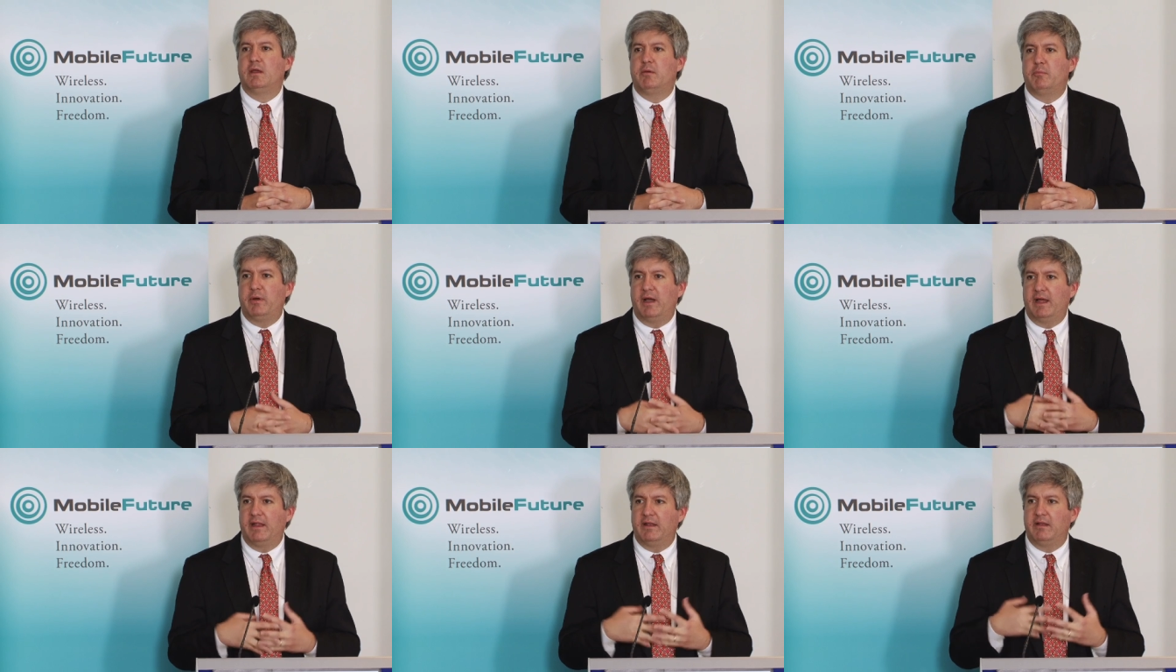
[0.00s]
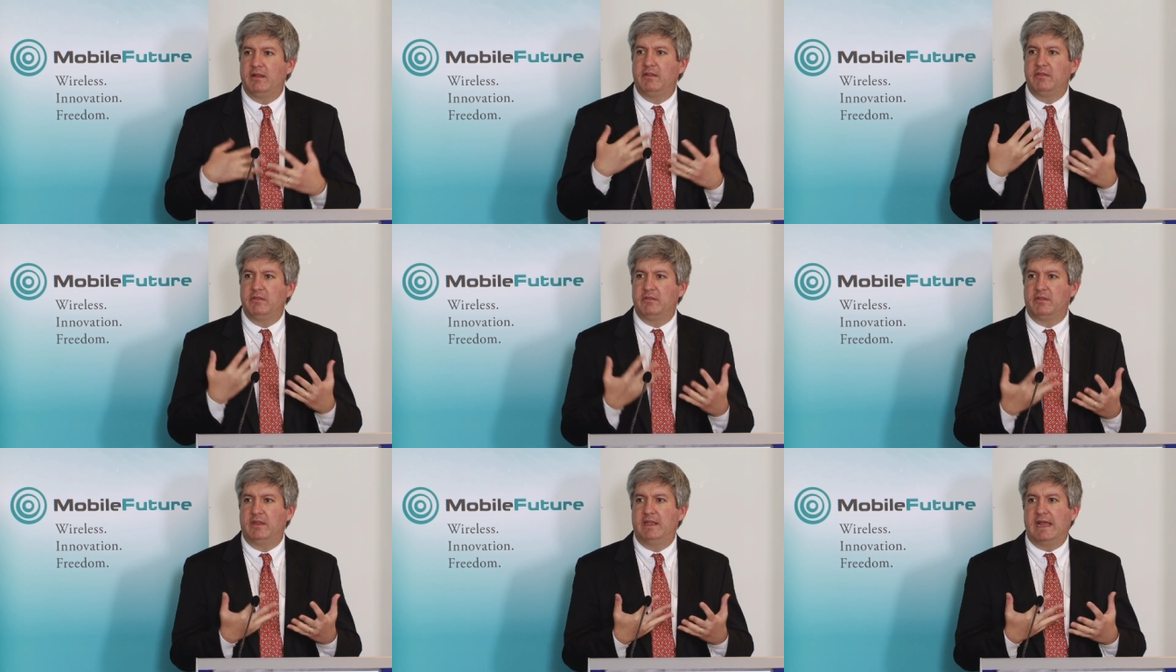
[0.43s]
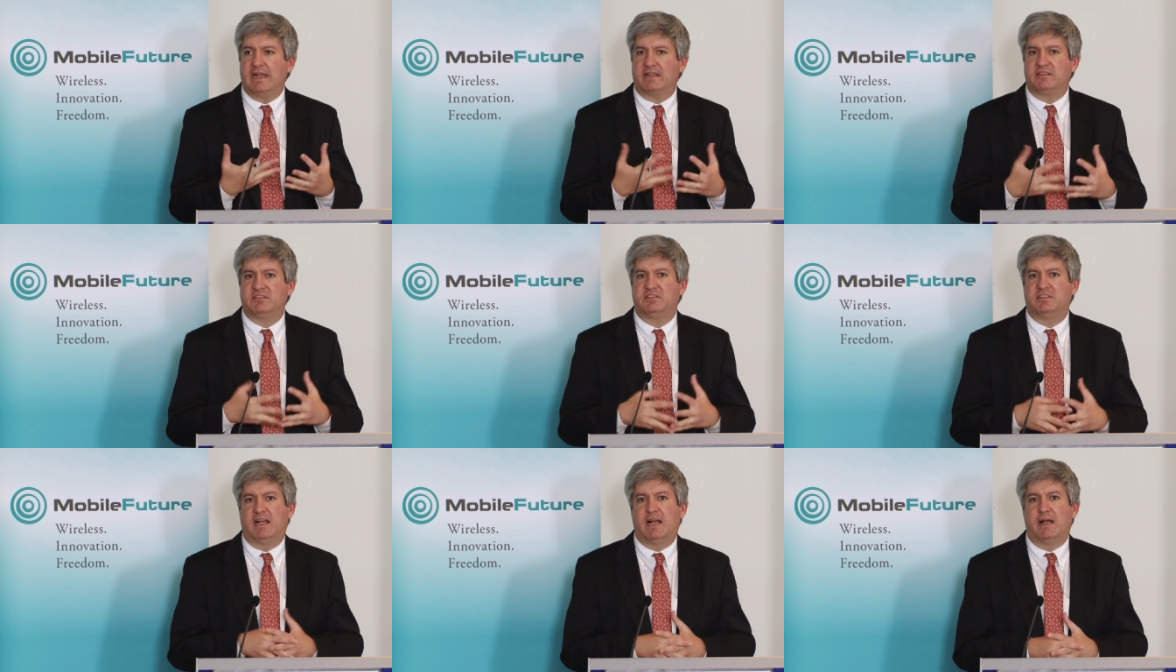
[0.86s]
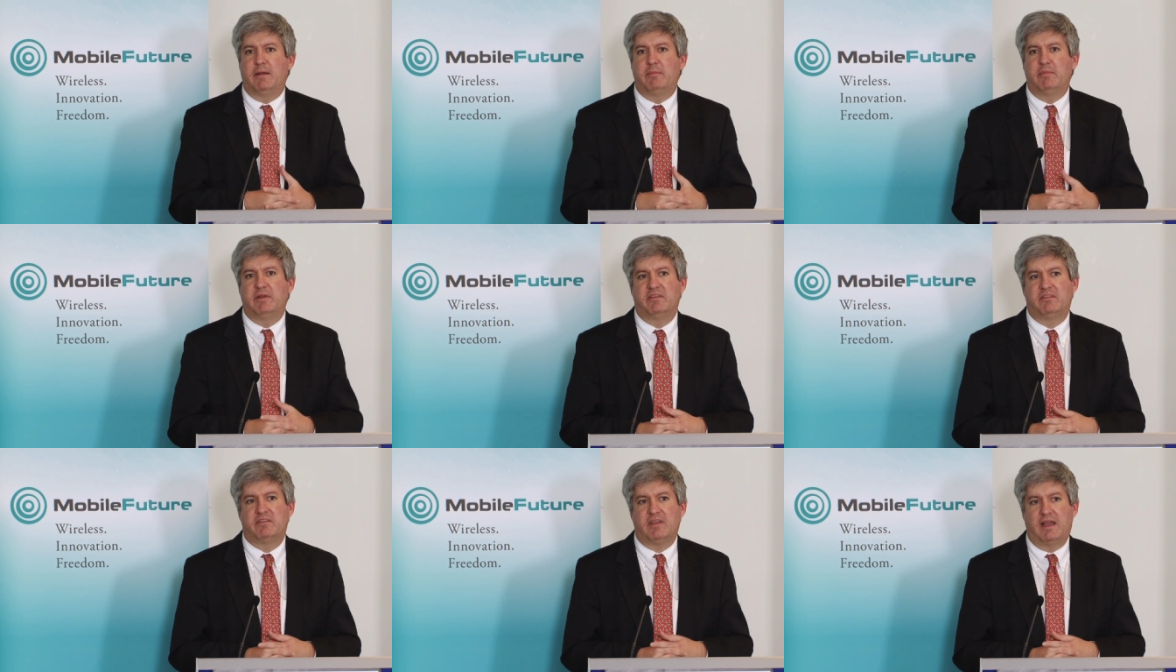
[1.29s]
But the next
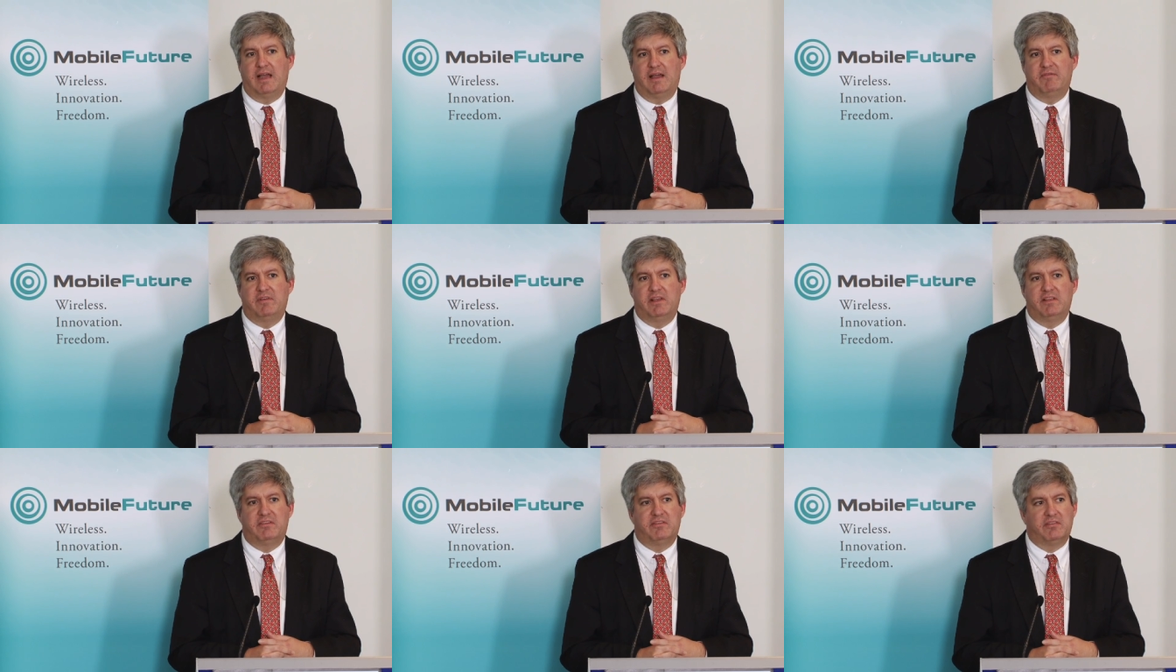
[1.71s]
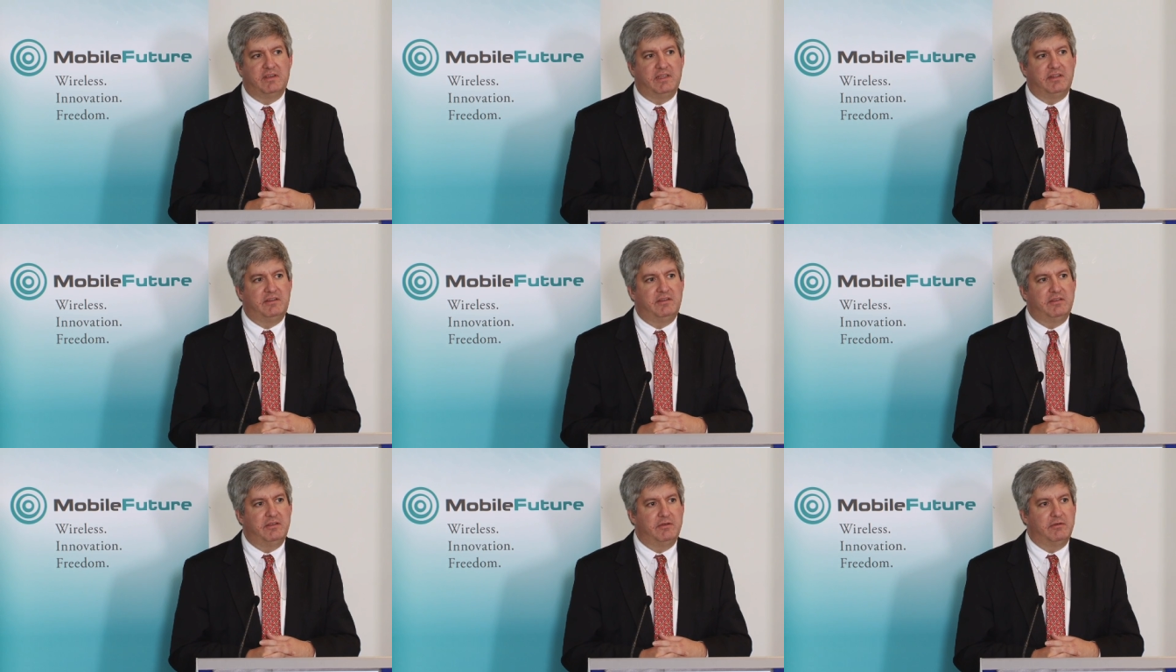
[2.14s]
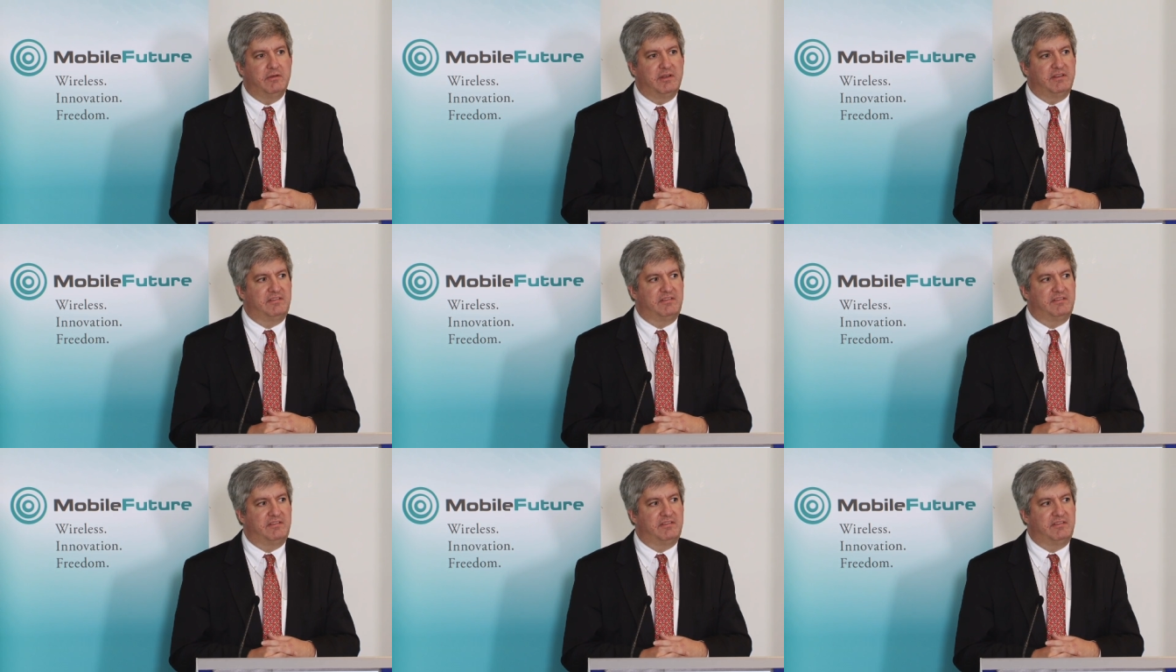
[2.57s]
job is obviously to